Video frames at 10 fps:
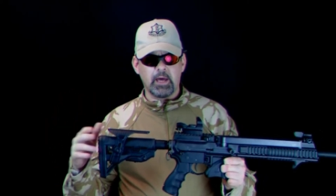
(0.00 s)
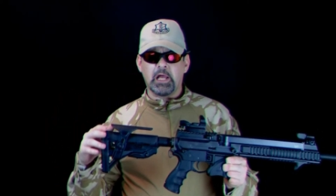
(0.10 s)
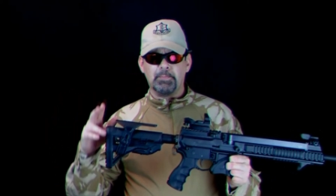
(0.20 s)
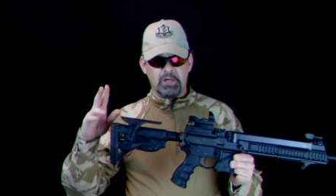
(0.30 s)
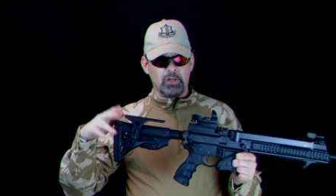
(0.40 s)

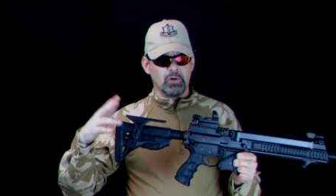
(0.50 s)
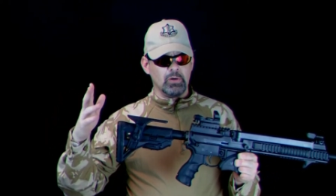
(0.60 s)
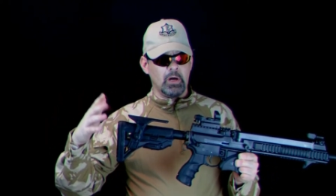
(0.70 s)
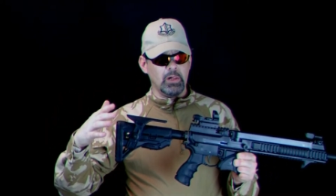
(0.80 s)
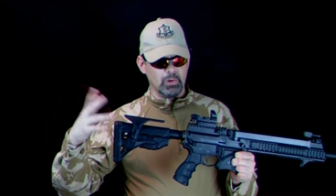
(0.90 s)
Got a couple
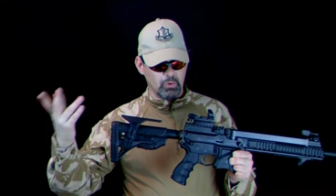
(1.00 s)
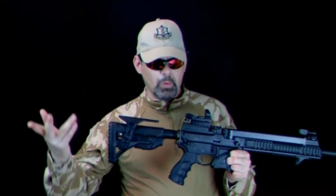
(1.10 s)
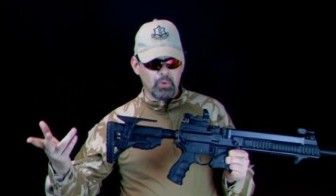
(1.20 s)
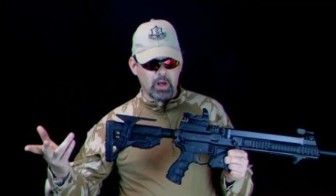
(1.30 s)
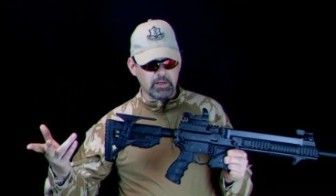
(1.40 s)
other
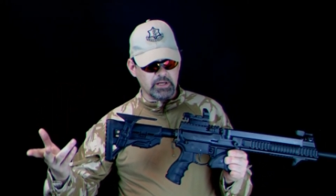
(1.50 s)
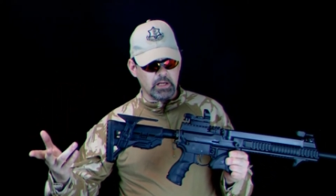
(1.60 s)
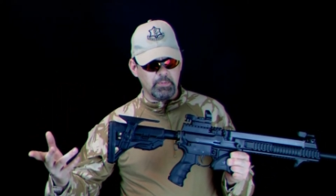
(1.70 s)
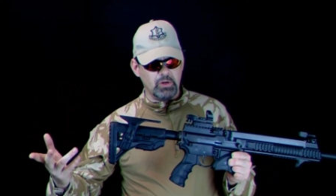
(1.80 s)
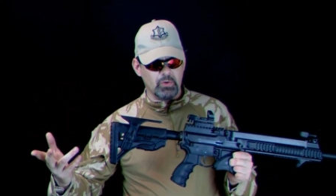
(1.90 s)
LaRue products
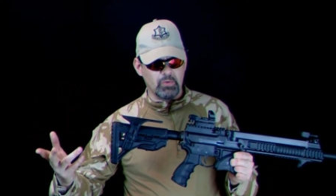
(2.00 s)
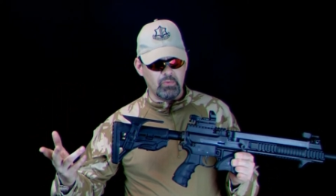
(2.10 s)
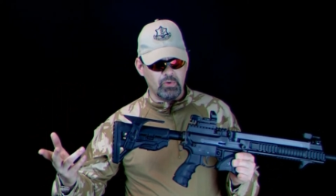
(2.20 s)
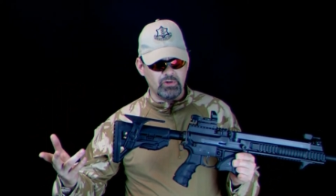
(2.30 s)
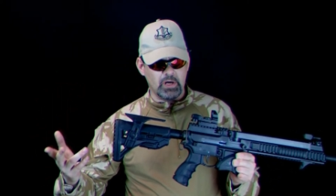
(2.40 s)
I'm going to be doing
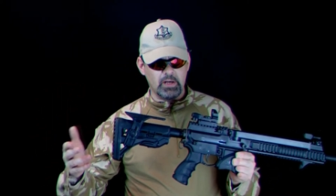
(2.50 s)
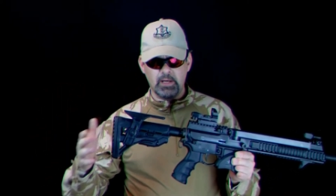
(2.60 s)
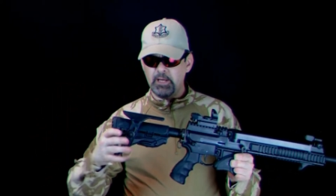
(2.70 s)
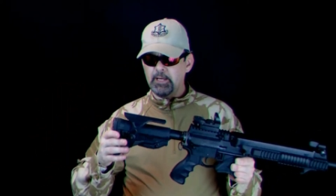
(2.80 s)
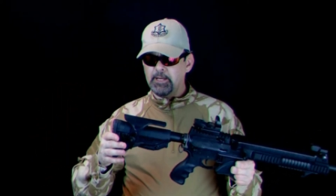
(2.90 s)
reviews on.
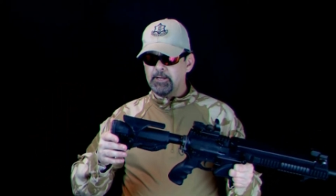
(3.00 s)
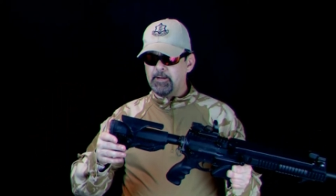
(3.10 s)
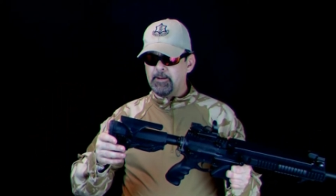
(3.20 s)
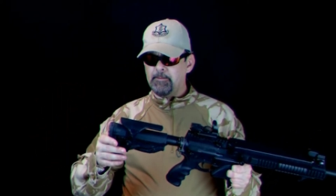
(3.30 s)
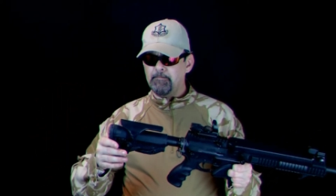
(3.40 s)

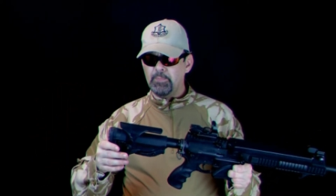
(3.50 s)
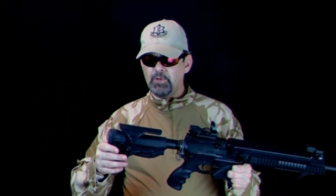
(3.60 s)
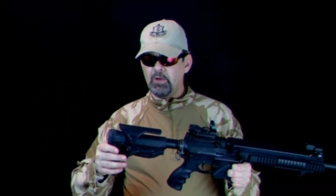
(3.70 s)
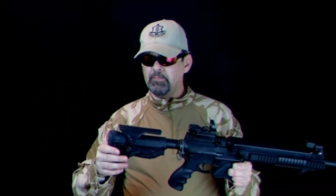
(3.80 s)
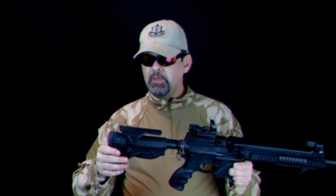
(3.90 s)

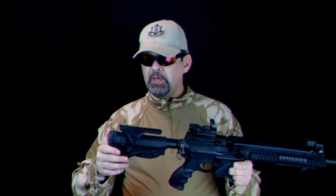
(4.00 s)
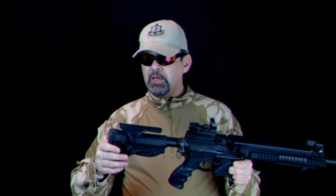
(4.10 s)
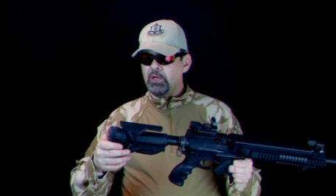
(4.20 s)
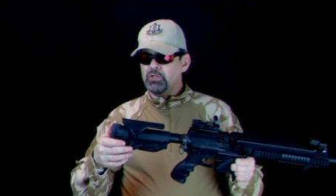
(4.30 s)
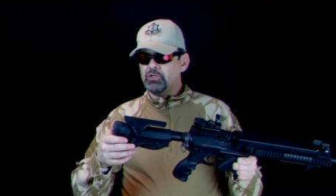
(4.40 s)
So
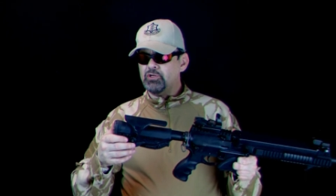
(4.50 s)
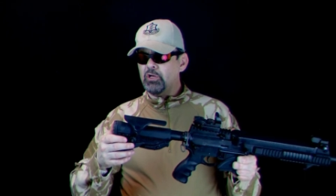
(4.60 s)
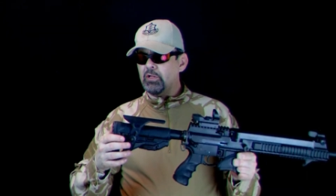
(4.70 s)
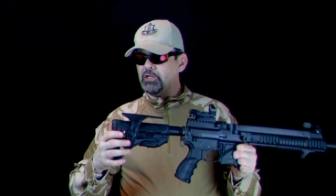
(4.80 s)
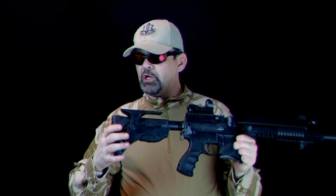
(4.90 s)
just
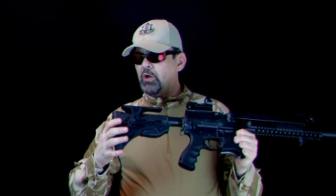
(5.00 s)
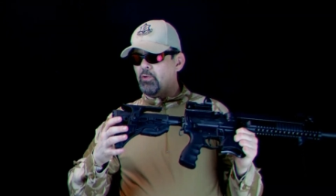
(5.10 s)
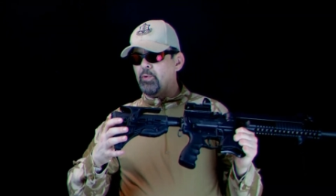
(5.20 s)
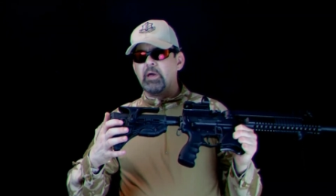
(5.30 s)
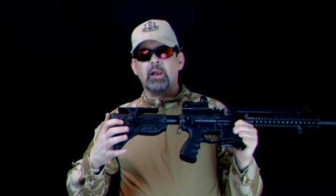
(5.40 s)
to let you
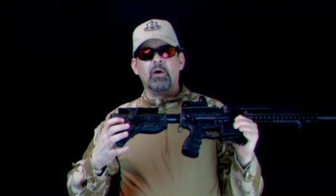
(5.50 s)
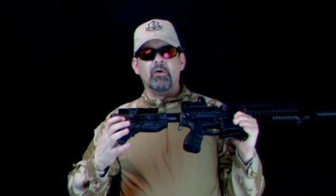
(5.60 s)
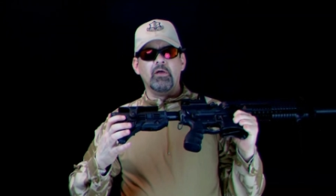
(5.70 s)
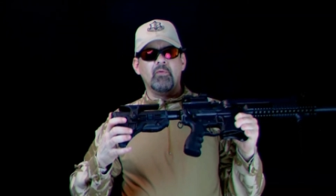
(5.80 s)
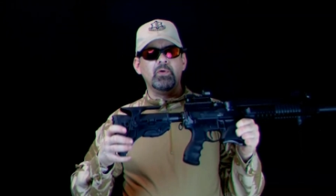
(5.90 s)
know that we've got
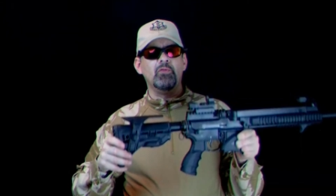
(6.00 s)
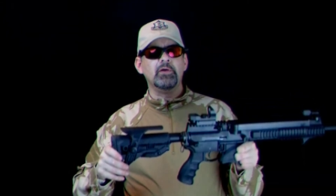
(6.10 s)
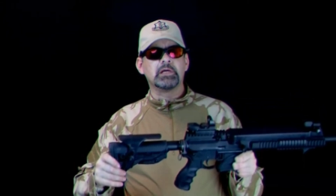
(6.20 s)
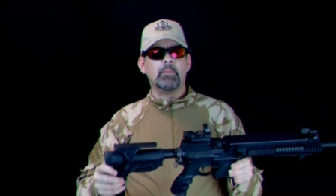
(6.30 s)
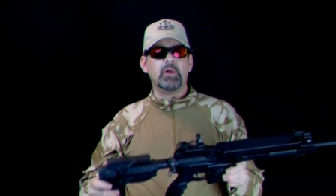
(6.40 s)
a few
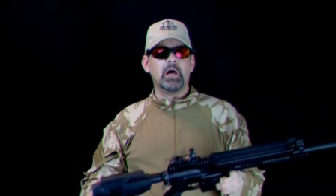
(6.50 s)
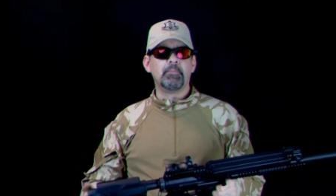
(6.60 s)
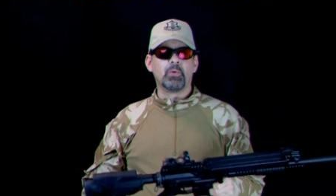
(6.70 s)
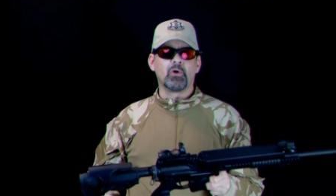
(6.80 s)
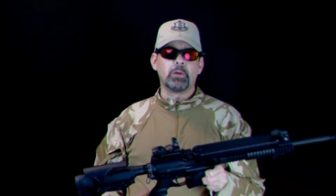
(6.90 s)
things coming
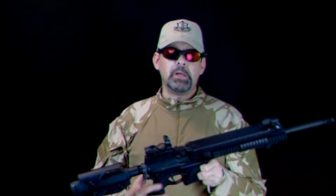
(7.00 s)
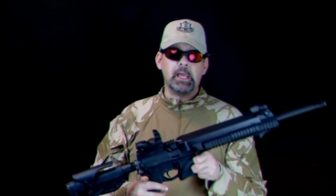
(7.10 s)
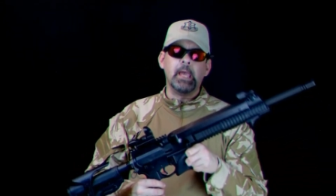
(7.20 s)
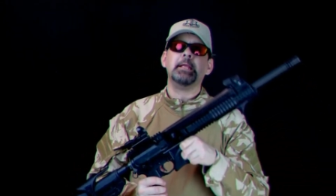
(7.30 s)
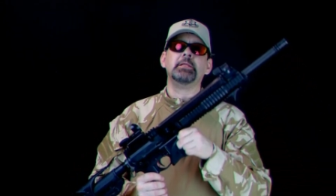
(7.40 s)
up, and we're going to
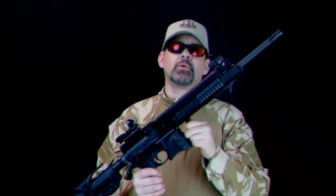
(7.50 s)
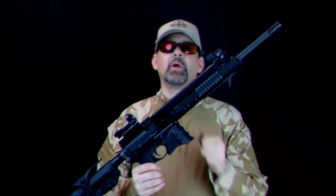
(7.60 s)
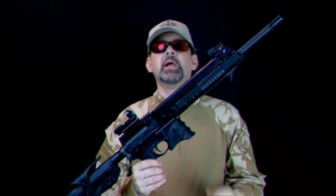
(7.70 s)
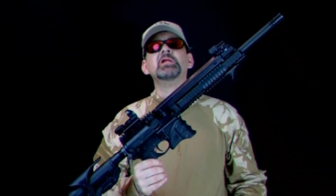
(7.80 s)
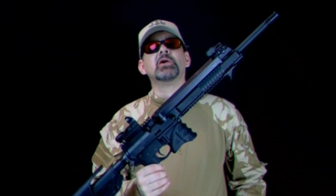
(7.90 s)
be hitting the
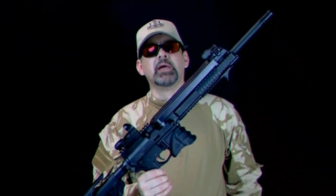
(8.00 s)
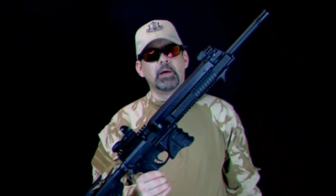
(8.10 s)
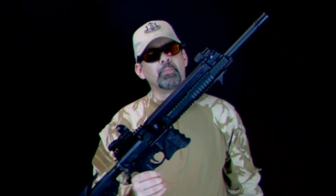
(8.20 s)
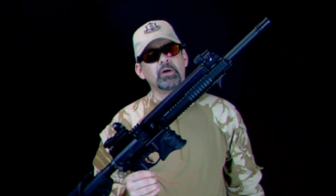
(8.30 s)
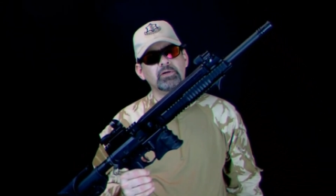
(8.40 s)
range
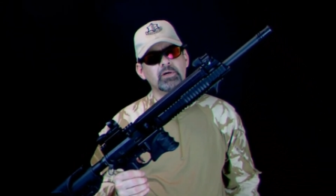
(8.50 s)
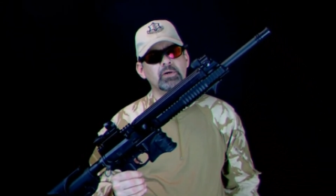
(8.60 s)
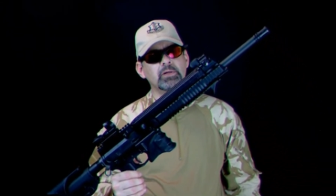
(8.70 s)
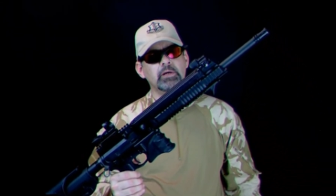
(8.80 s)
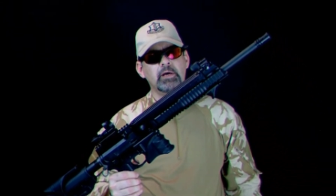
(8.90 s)
again pretty
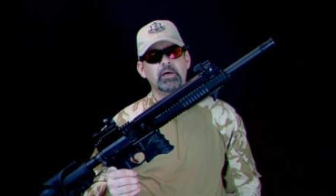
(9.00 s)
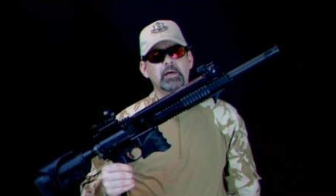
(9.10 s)
soon.